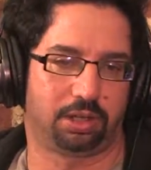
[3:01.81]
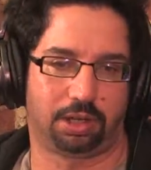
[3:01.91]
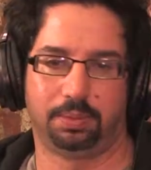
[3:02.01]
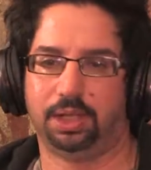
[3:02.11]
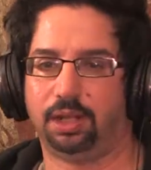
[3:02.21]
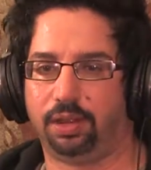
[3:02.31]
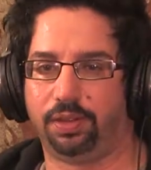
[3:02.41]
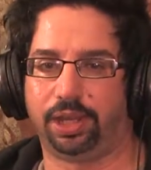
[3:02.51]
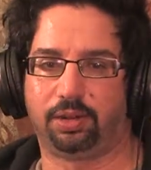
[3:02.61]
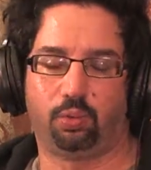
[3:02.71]
up,
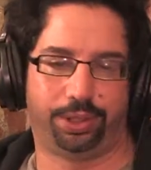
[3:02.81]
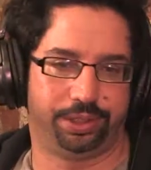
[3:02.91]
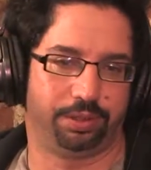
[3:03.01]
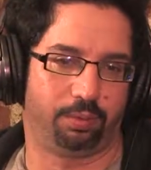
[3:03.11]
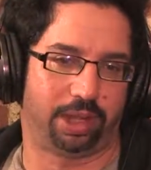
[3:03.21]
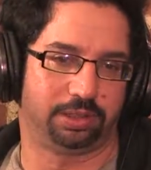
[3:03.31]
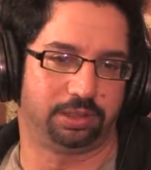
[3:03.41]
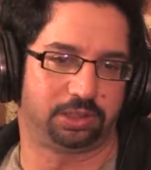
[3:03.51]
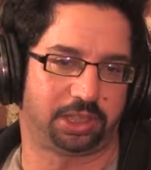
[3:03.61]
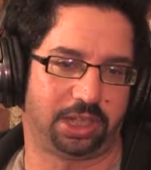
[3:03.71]
they can weather
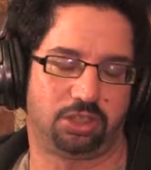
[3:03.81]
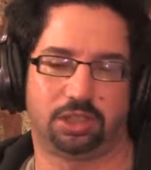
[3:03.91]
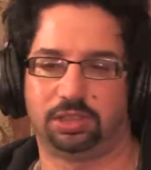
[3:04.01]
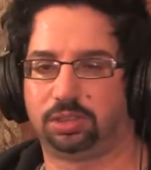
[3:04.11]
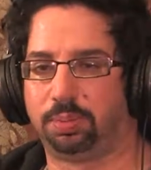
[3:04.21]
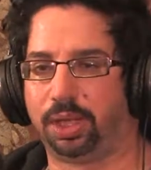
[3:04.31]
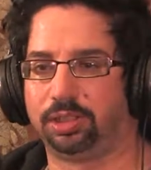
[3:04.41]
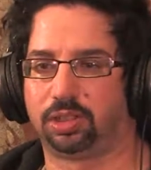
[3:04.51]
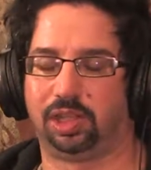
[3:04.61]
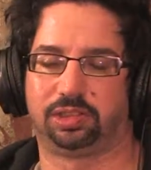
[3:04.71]
the sanctions. But
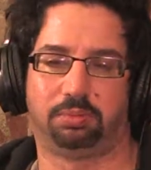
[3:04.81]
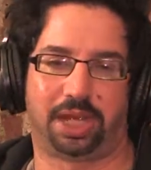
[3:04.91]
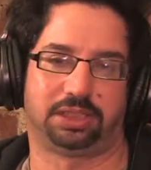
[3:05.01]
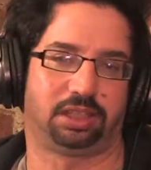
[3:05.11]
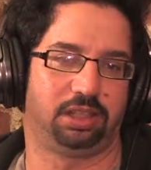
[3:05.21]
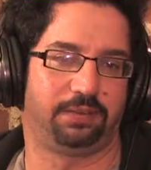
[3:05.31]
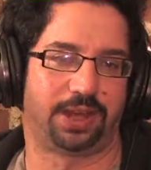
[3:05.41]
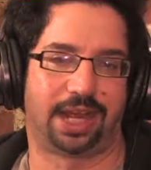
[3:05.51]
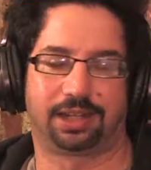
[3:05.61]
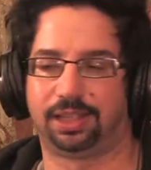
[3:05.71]
it's also masking the
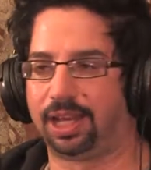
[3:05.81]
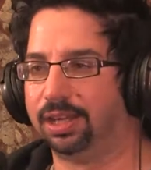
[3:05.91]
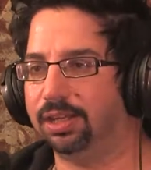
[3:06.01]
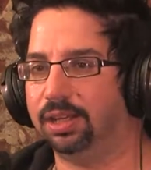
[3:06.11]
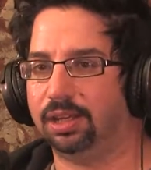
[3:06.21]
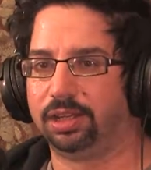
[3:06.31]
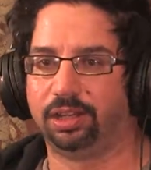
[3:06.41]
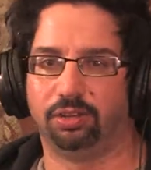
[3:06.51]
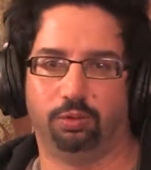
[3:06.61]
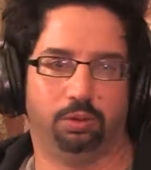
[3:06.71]
fact that
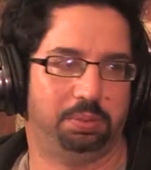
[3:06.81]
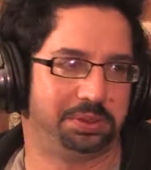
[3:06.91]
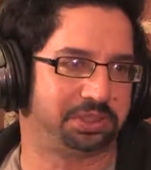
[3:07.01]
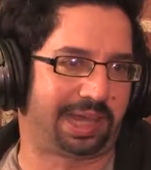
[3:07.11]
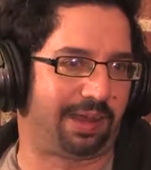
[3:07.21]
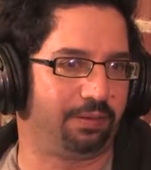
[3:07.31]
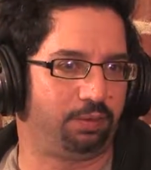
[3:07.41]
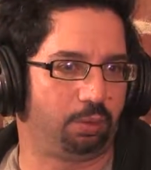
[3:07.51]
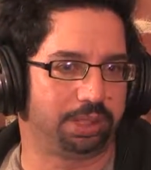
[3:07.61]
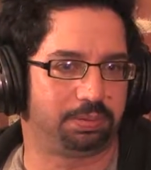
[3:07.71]
the ruble is down
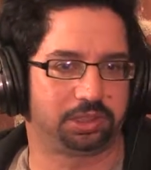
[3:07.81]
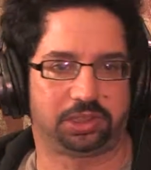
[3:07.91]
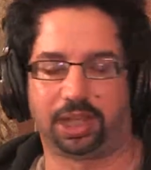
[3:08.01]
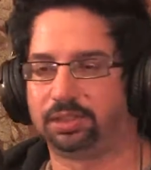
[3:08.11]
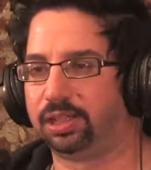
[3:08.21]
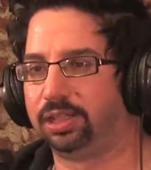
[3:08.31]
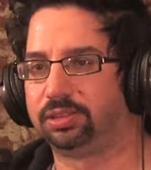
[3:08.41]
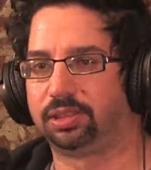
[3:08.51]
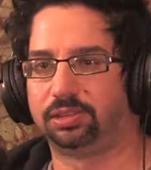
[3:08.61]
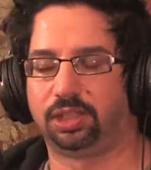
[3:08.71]
40%, and it's
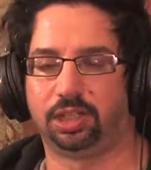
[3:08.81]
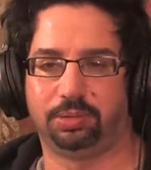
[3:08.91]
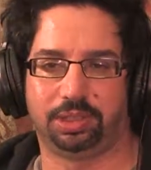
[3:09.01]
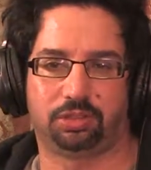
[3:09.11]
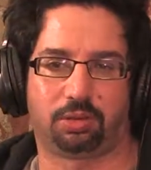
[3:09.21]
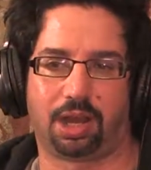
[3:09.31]
continuing to drop.